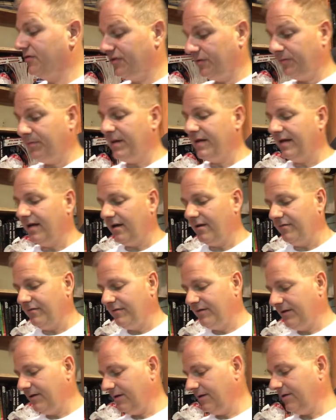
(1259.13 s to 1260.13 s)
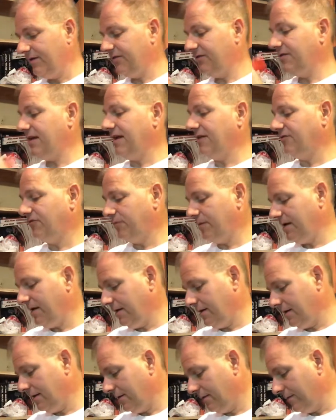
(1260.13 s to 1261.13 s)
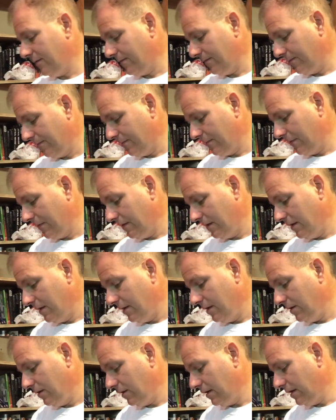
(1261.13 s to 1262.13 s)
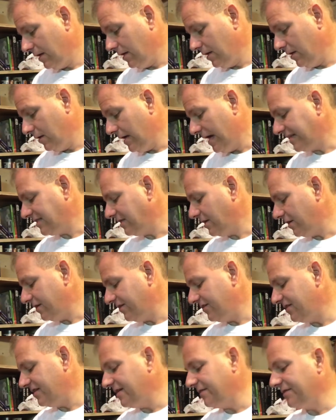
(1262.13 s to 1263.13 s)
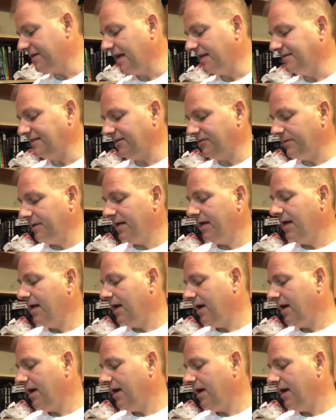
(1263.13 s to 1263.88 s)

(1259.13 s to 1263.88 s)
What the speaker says: so speaking of Sansweet. This is a different, not Sansweet.